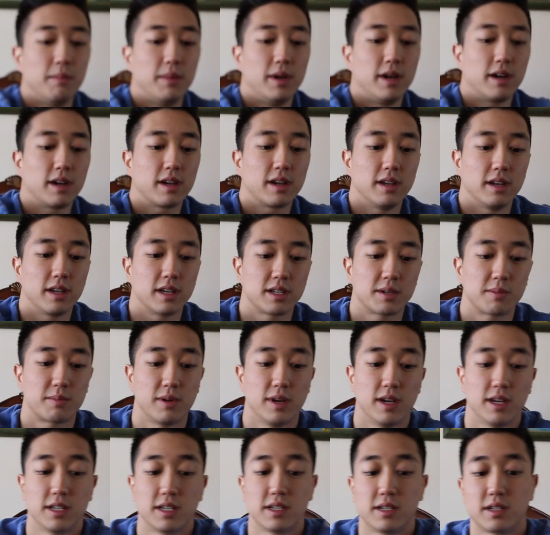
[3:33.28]
American
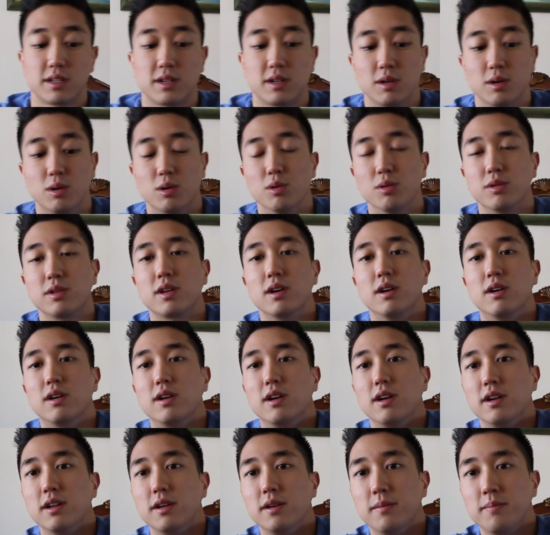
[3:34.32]
Express Gold
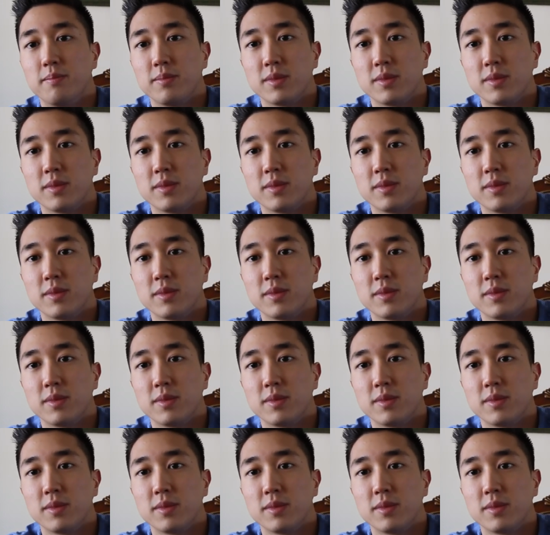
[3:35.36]
card.